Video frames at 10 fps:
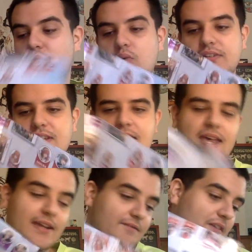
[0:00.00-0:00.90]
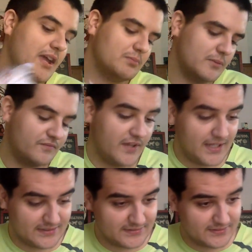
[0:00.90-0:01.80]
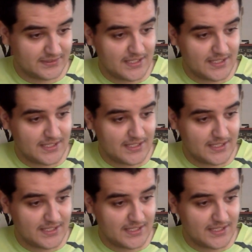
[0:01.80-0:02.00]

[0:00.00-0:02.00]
what the heck, Fire Emblem Fates,